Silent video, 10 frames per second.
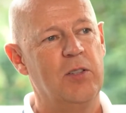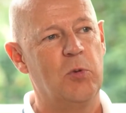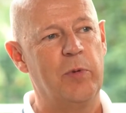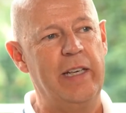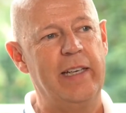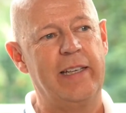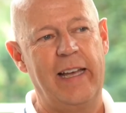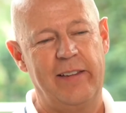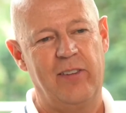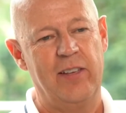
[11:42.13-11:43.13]
to really
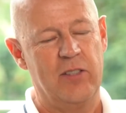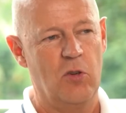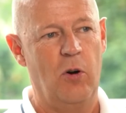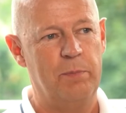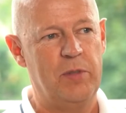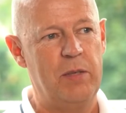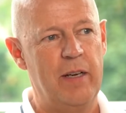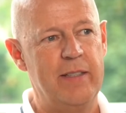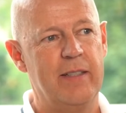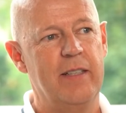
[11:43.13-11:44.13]
get things
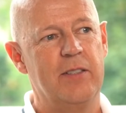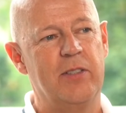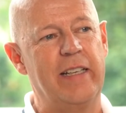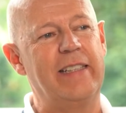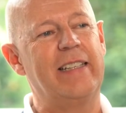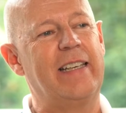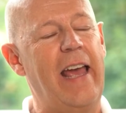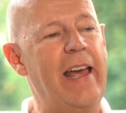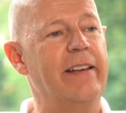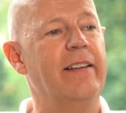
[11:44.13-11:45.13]
optimized so that it
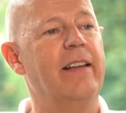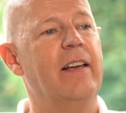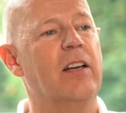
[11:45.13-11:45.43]
can